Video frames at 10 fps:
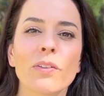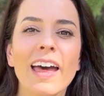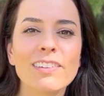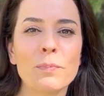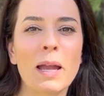
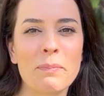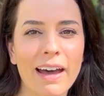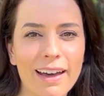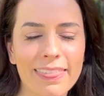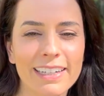that's my
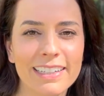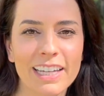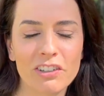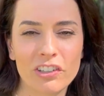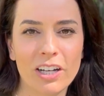path in a
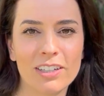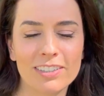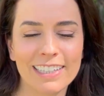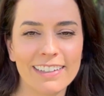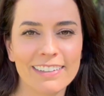
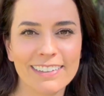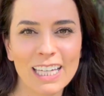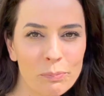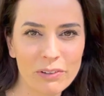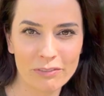nutshell, and it
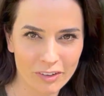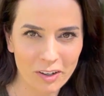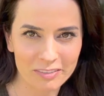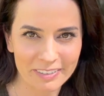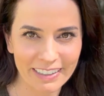keeps
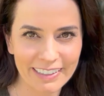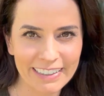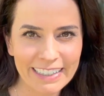evolving.